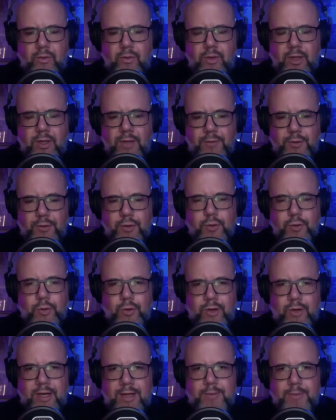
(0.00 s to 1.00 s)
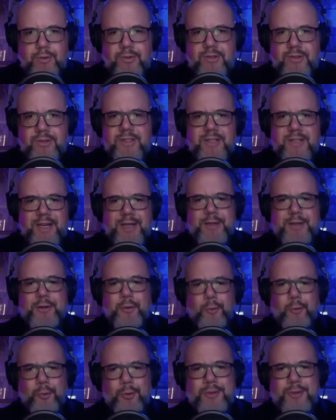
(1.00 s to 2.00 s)
if you were able to stay in
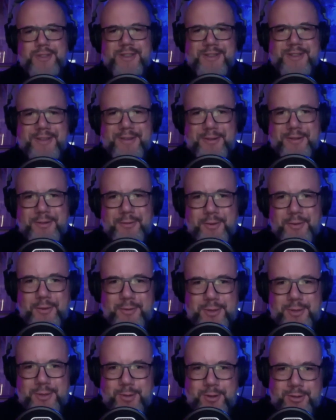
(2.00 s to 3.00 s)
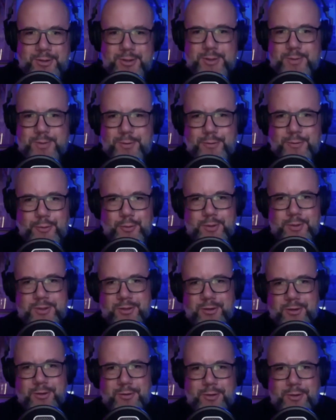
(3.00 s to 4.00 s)
the water, when we spoke just before we
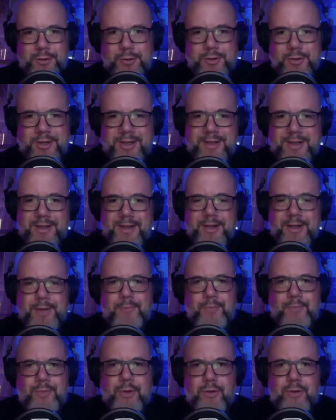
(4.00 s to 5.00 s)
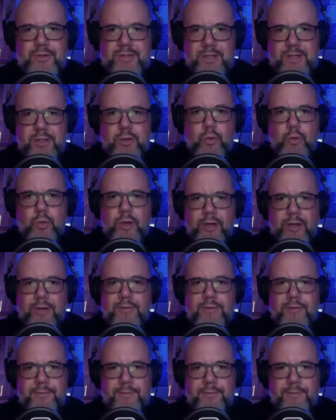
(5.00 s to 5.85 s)
started recording, you said you would have.